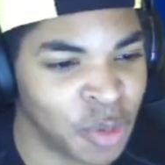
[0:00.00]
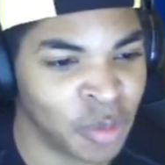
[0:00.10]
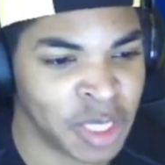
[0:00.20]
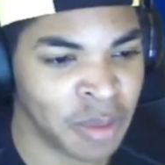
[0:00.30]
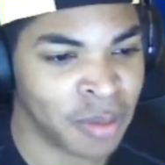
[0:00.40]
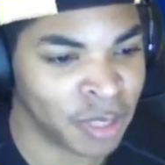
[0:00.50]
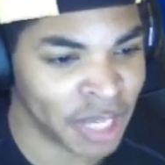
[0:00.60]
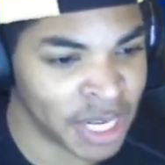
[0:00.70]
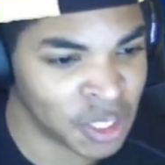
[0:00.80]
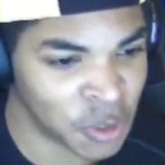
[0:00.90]
which I'm able to get
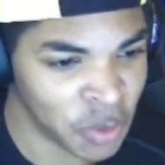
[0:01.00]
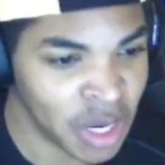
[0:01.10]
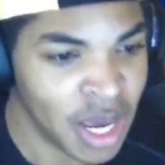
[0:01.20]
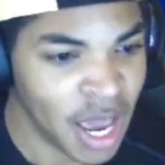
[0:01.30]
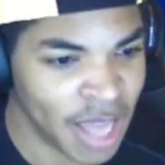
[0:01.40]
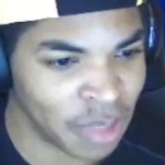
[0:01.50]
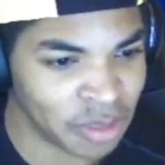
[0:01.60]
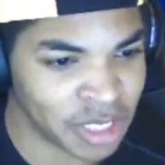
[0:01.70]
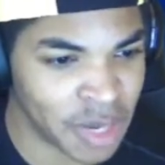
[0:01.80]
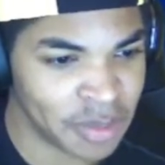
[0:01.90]
to, and then we'll see
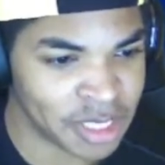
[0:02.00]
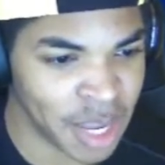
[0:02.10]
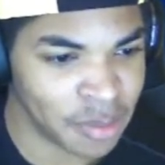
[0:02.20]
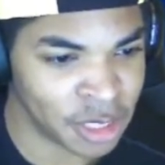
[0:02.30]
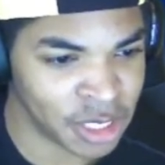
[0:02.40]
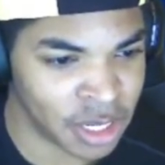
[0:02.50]
how much damage it does.